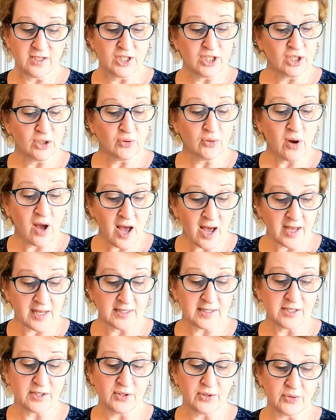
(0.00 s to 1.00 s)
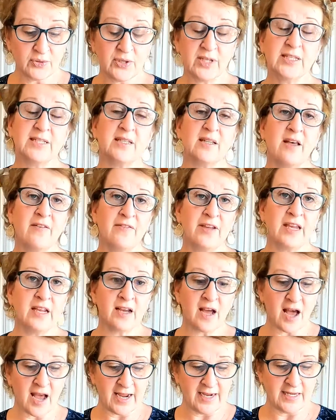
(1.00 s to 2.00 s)
to us through his loving
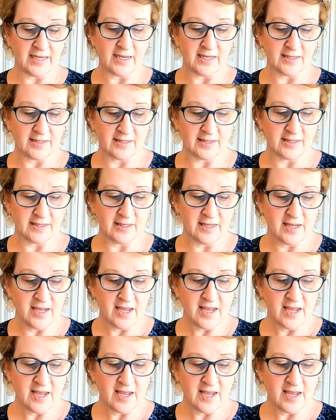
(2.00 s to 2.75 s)
kindness.